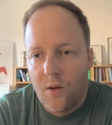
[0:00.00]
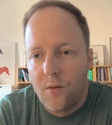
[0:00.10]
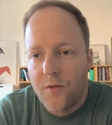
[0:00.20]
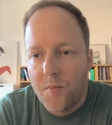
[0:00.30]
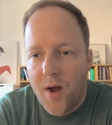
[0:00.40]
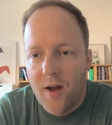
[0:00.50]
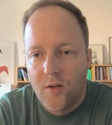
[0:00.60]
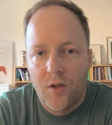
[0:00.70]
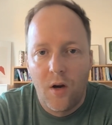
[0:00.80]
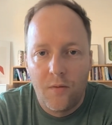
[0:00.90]
of the
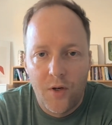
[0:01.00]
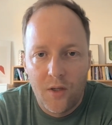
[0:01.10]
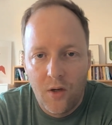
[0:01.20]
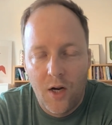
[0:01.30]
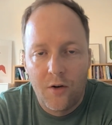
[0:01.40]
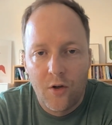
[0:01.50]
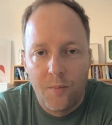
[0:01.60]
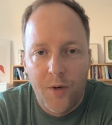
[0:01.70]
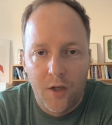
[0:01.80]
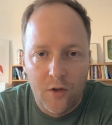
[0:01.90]
banks covering our
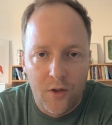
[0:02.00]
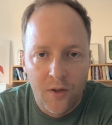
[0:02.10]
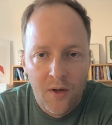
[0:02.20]
competitor,